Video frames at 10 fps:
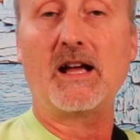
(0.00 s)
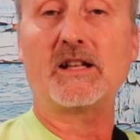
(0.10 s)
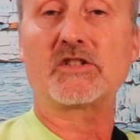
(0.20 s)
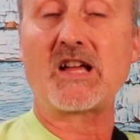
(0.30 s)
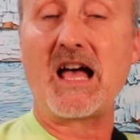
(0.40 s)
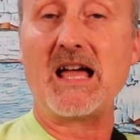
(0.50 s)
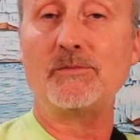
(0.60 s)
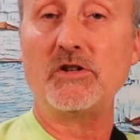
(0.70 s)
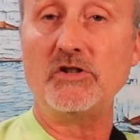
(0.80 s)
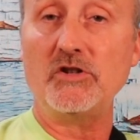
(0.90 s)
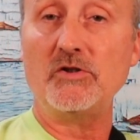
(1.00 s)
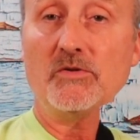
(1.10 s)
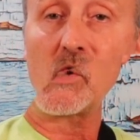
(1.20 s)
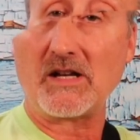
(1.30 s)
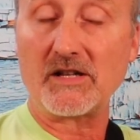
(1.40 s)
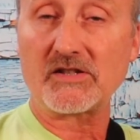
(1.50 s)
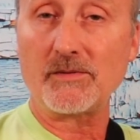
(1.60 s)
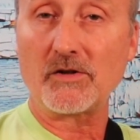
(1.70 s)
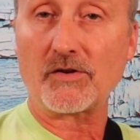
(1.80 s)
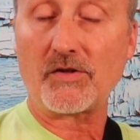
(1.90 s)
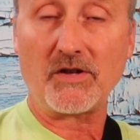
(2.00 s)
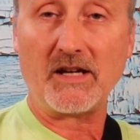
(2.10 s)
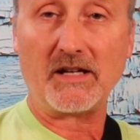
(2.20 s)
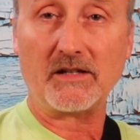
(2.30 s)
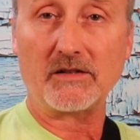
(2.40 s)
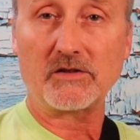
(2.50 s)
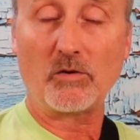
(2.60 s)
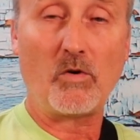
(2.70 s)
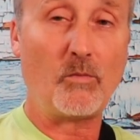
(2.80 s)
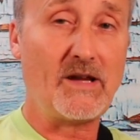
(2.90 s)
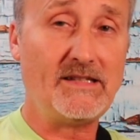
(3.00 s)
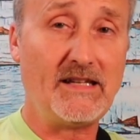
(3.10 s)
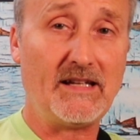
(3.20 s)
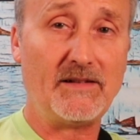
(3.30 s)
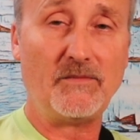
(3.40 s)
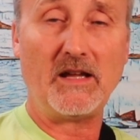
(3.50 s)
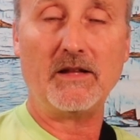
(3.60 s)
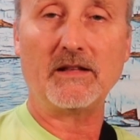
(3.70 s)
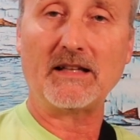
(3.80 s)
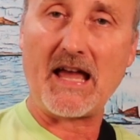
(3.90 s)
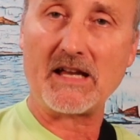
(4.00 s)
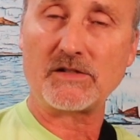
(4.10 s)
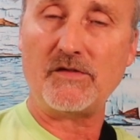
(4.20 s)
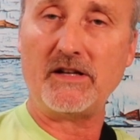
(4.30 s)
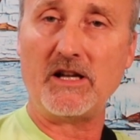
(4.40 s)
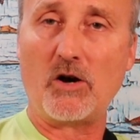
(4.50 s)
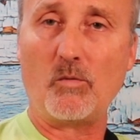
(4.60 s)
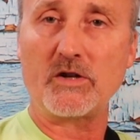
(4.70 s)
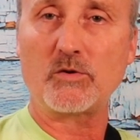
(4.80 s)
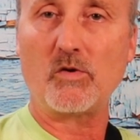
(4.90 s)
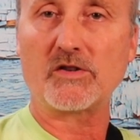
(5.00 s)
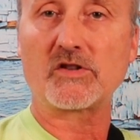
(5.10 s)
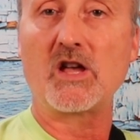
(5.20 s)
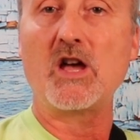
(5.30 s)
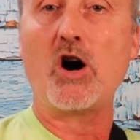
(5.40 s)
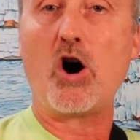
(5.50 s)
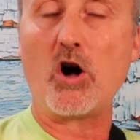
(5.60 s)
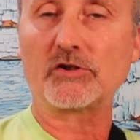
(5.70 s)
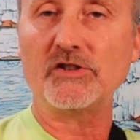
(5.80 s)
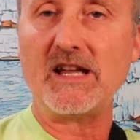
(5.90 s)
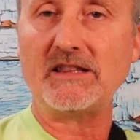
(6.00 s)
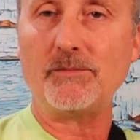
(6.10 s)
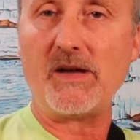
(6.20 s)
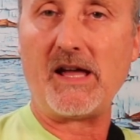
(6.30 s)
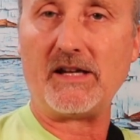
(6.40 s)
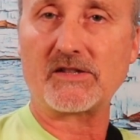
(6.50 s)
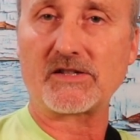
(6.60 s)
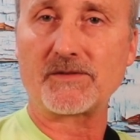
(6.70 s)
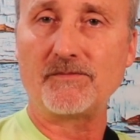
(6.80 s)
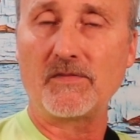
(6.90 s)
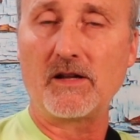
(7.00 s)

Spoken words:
it's time to do a similar thing to what we did in the last video, which was alternate the bass.